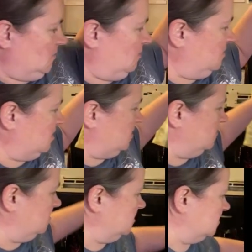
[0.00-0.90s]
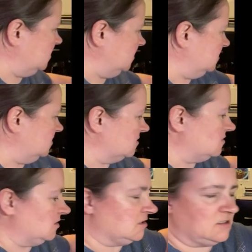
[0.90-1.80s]
when I was in the
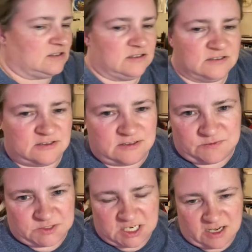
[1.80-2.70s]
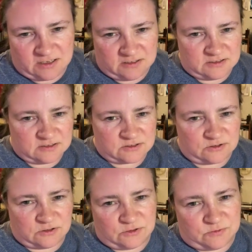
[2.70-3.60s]
cross stitch challenge
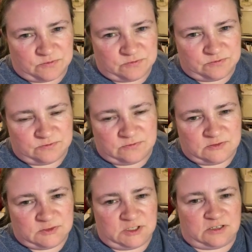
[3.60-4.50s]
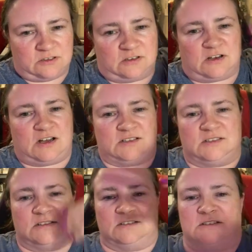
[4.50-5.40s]
group, you know, you're
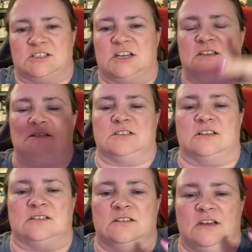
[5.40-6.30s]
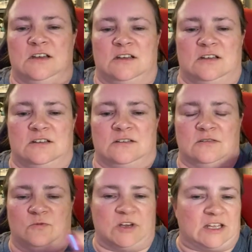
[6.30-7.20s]
constantly changing
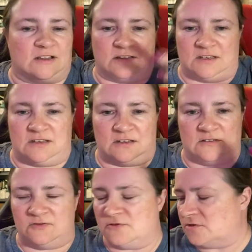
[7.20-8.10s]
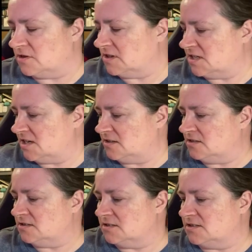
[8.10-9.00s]
weekly for the
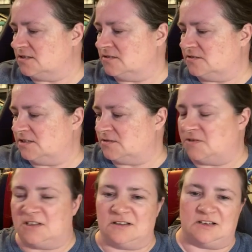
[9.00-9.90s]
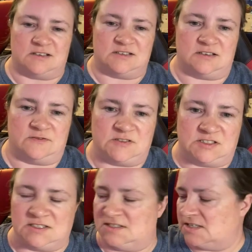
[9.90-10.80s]
challenges, so that's why a lot of stuff
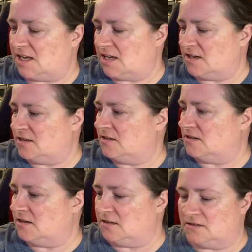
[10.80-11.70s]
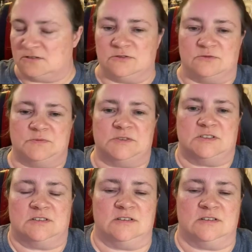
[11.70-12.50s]
just stayed on the hoops.